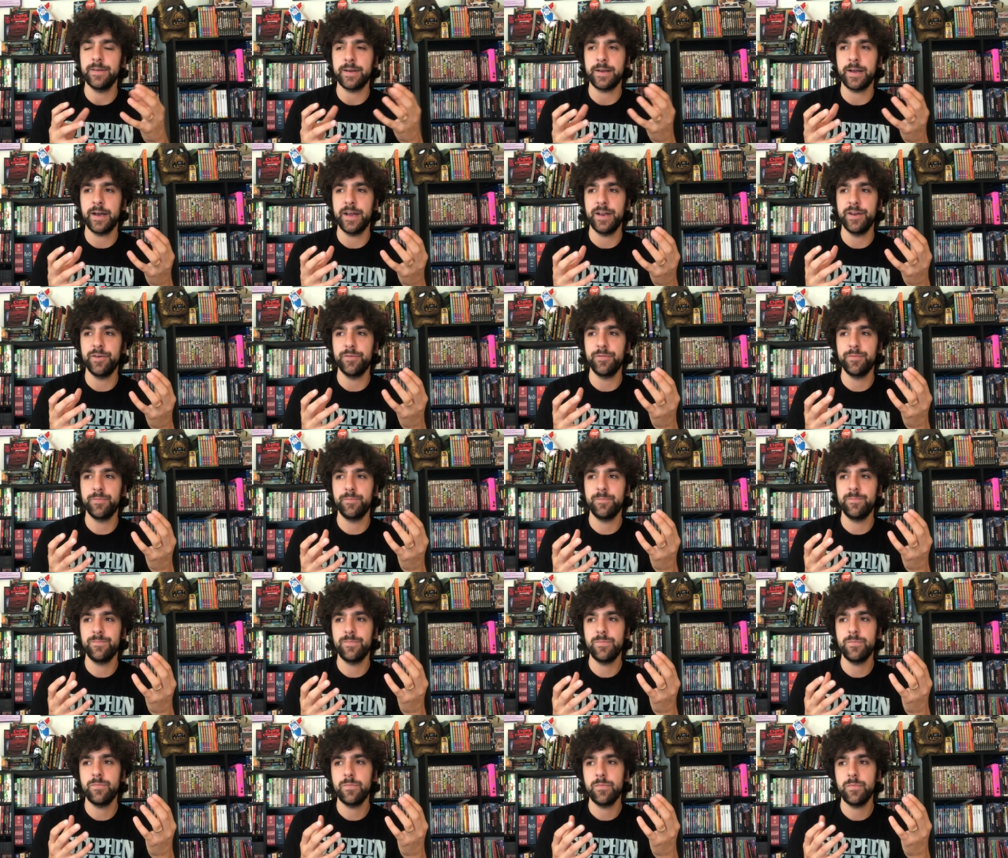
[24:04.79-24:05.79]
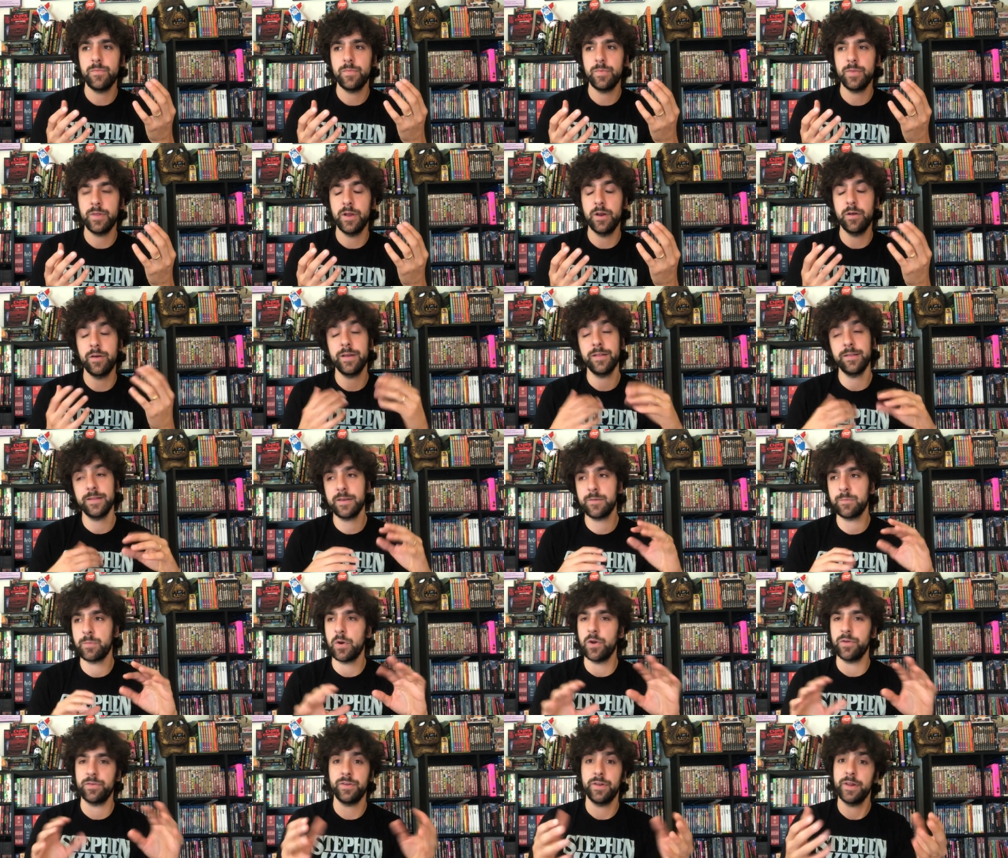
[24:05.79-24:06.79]
kind of you know, at least
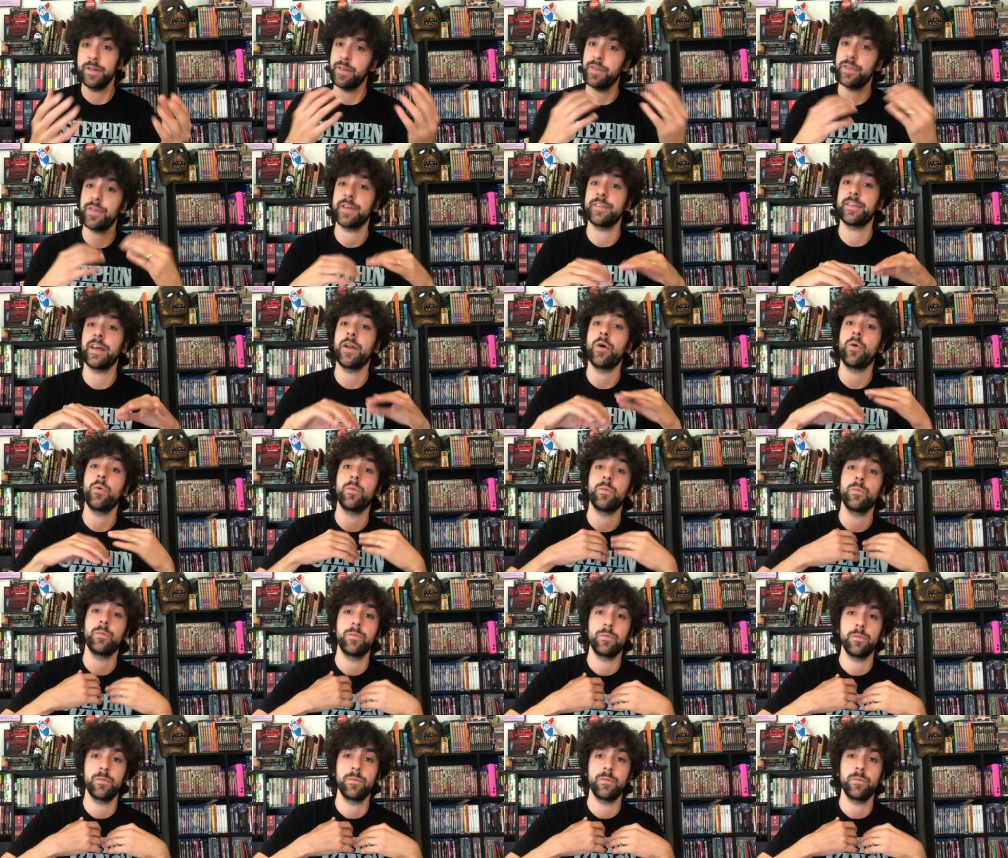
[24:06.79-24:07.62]
personally, the things I don't